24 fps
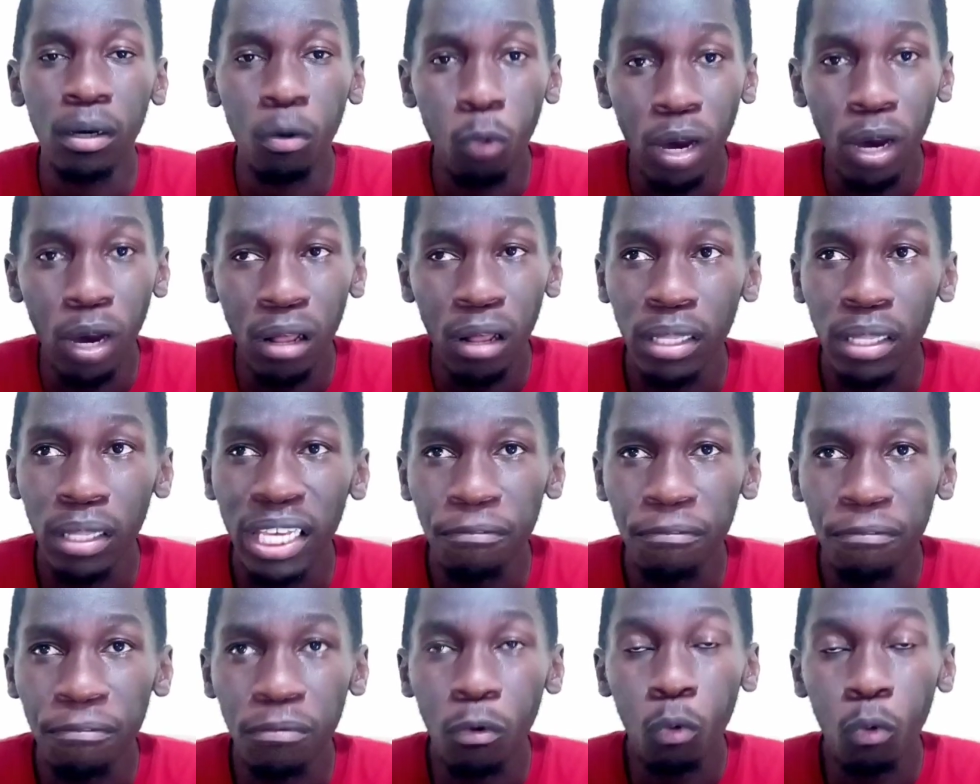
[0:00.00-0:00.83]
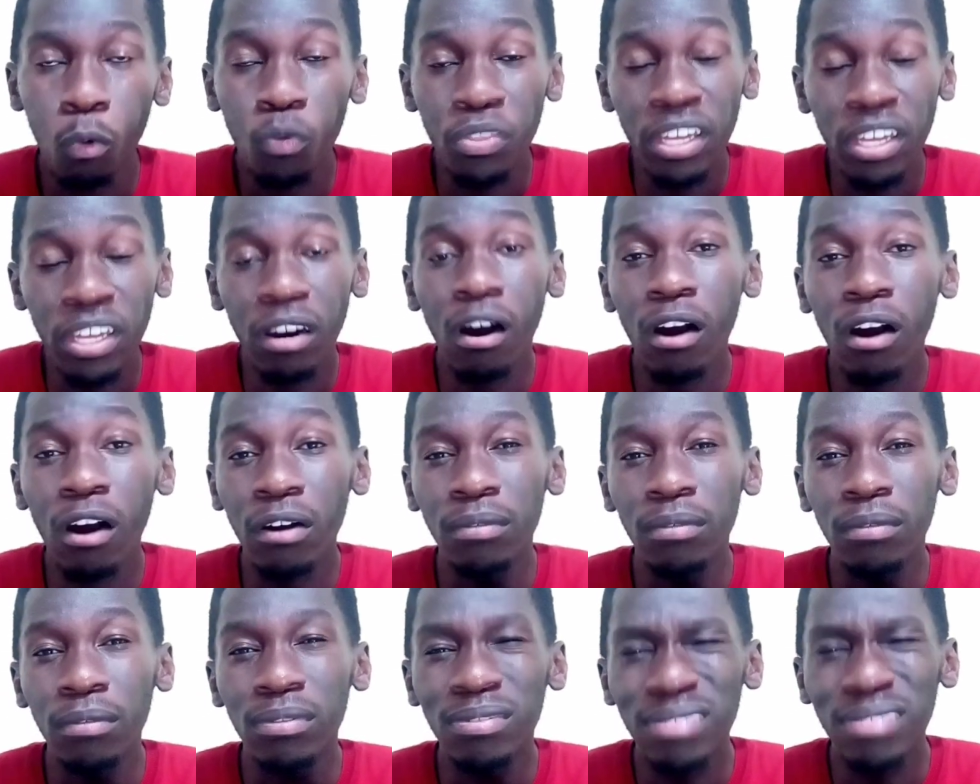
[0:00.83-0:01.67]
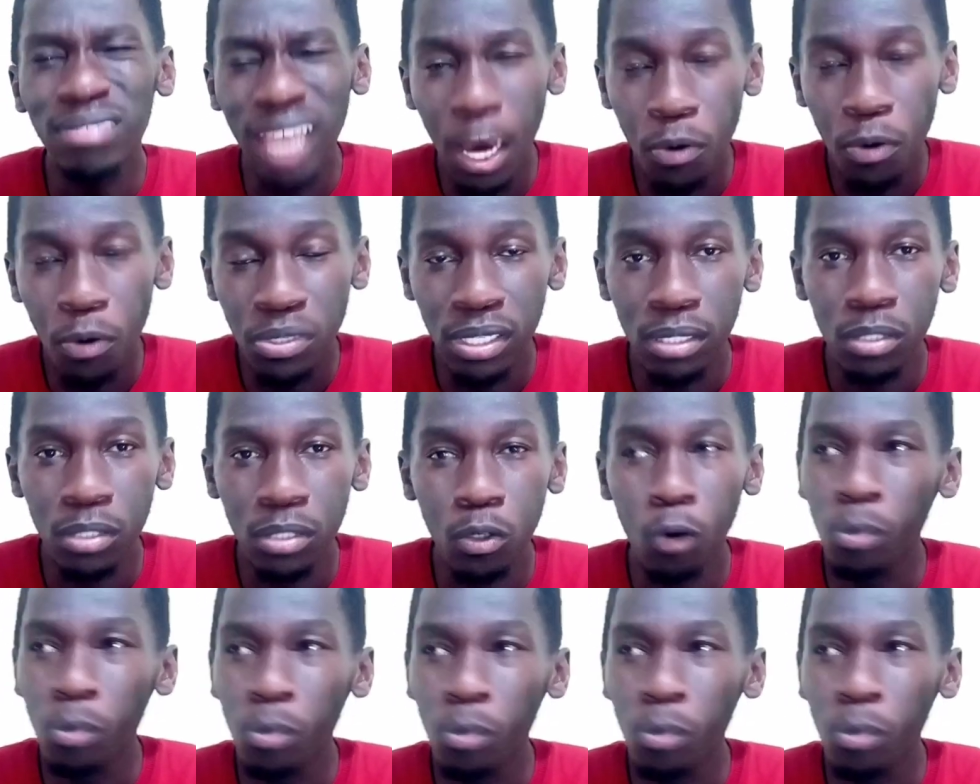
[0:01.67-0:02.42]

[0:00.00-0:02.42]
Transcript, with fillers: Well, if there are thousands,